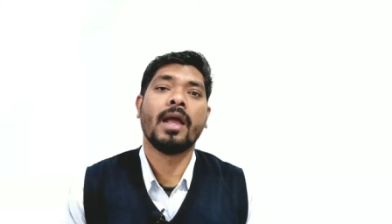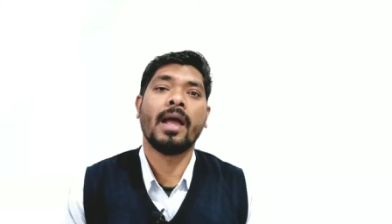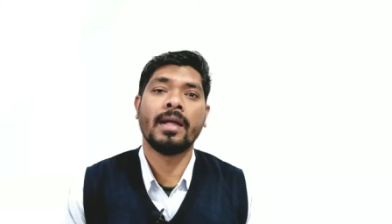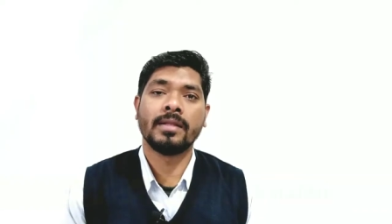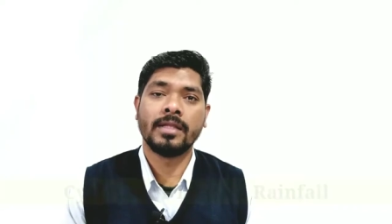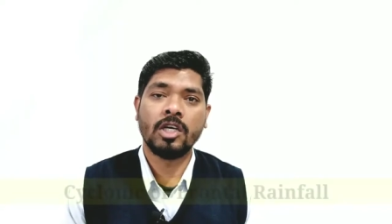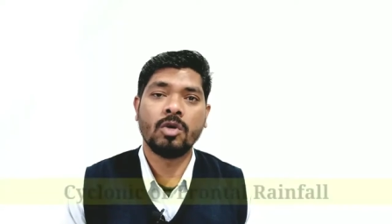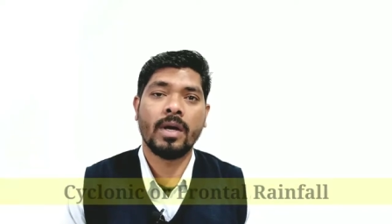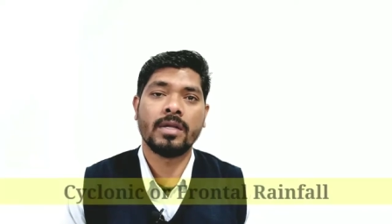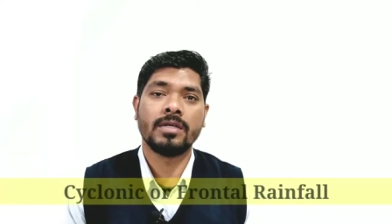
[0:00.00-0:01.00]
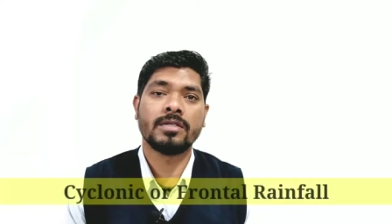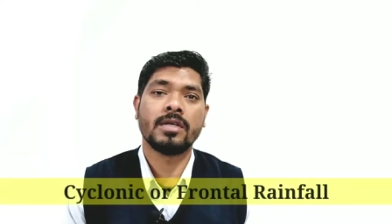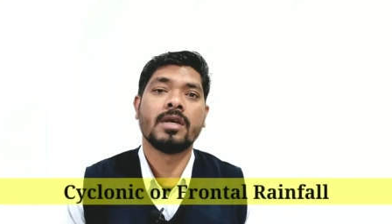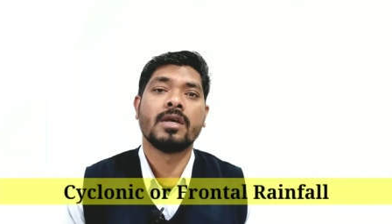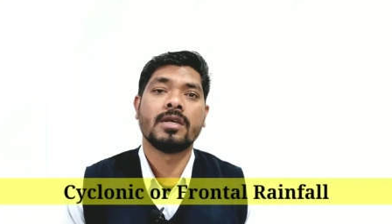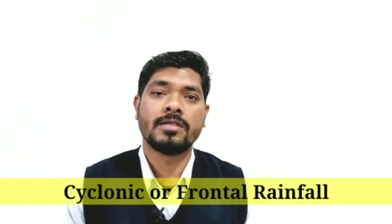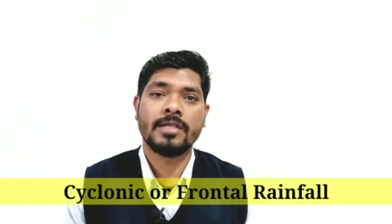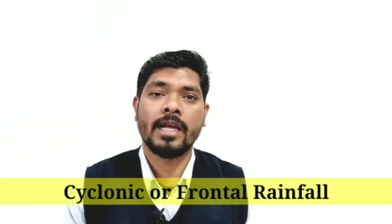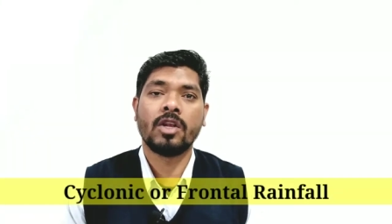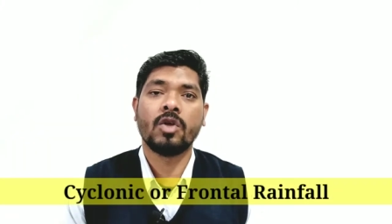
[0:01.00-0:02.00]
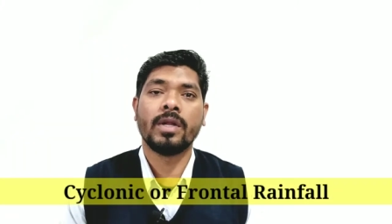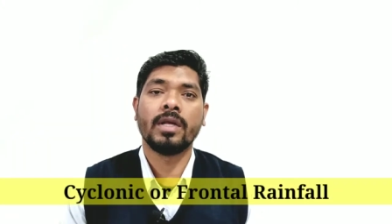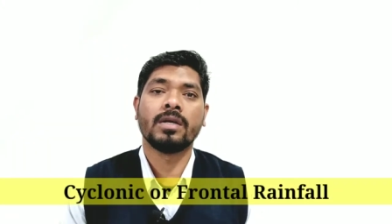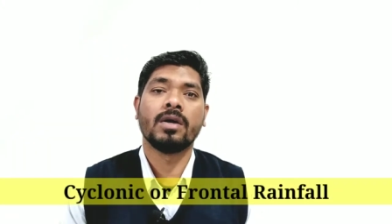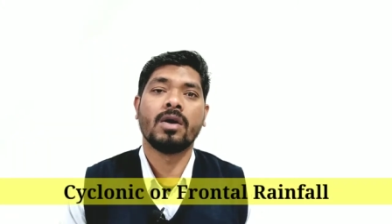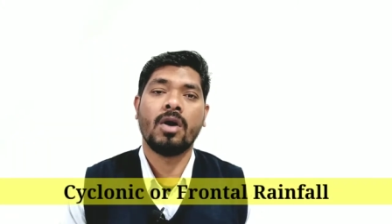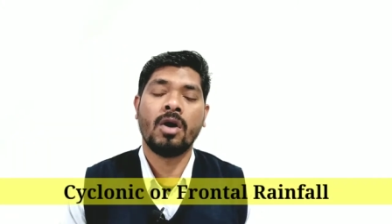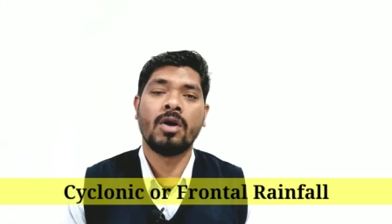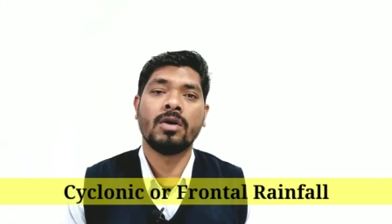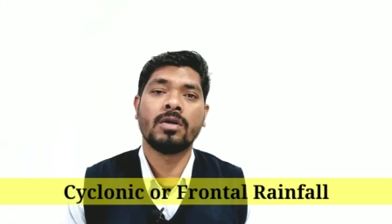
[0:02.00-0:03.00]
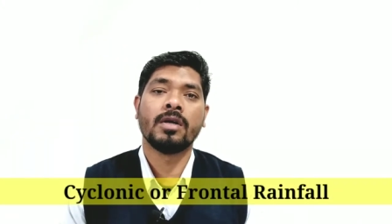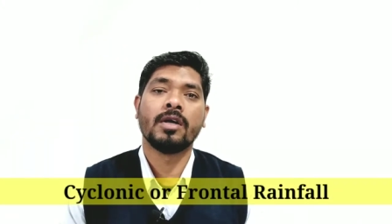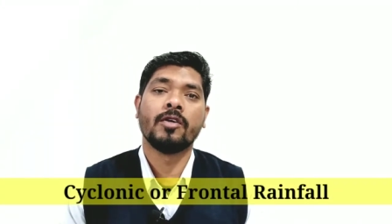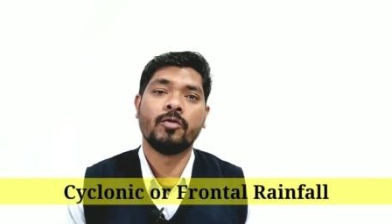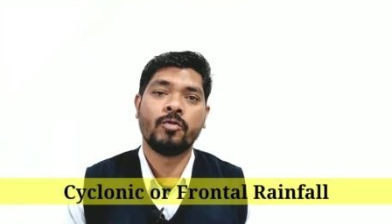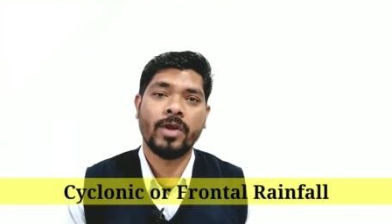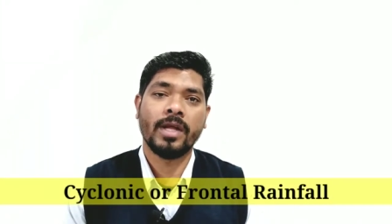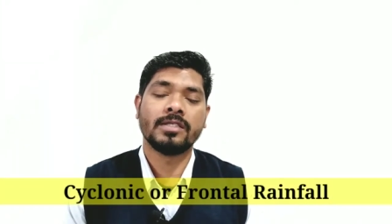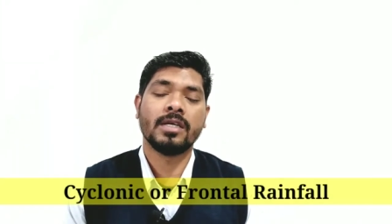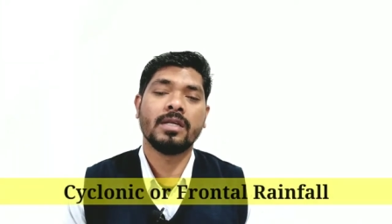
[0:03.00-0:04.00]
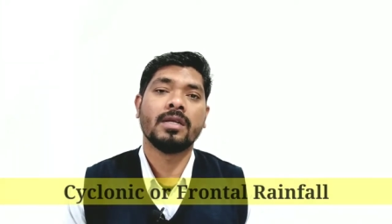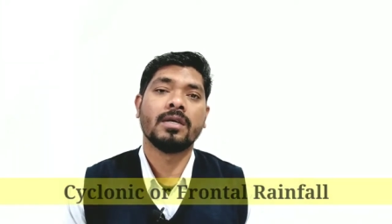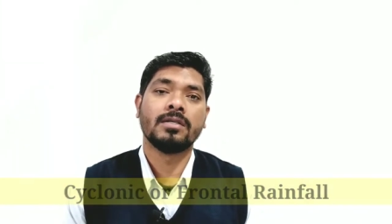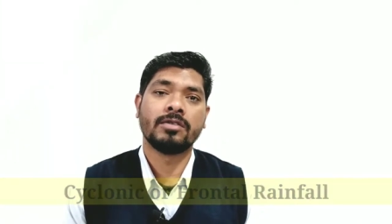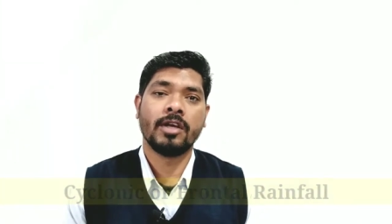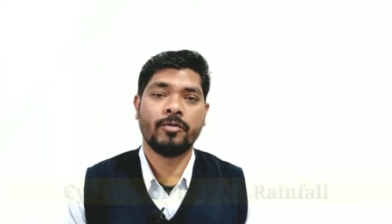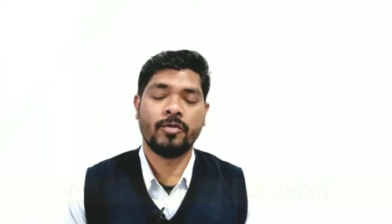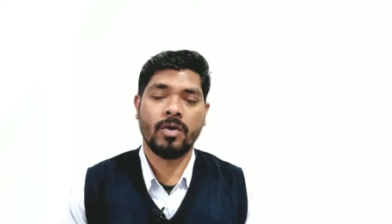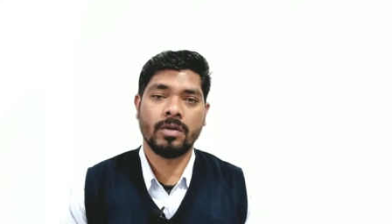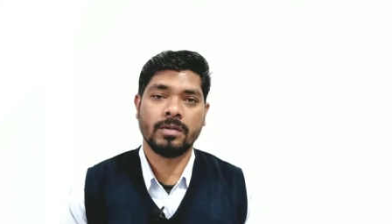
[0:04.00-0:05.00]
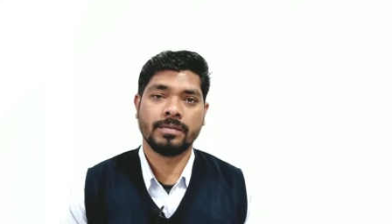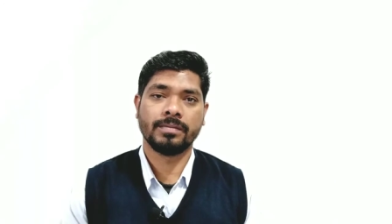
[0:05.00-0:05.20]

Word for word: and third one is cyclonic or frontal rainfall.